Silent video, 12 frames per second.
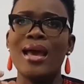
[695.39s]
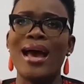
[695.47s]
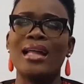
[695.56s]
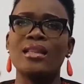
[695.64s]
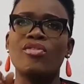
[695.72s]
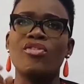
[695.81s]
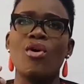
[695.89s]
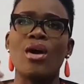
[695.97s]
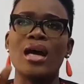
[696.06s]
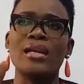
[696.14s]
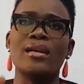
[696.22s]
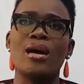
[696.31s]
and the 4
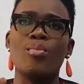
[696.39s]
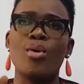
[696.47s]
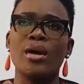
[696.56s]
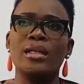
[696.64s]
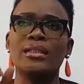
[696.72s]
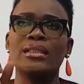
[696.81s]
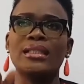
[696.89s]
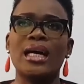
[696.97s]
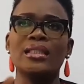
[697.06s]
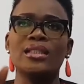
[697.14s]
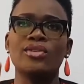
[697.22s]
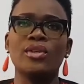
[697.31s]
cardinal points
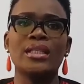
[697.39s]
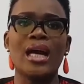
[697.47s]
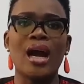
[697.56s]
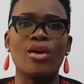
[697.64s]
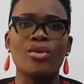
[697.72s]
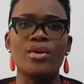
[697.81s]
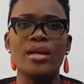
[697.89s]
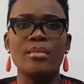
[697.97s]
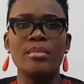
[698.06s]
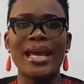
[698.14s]
stands for the acronym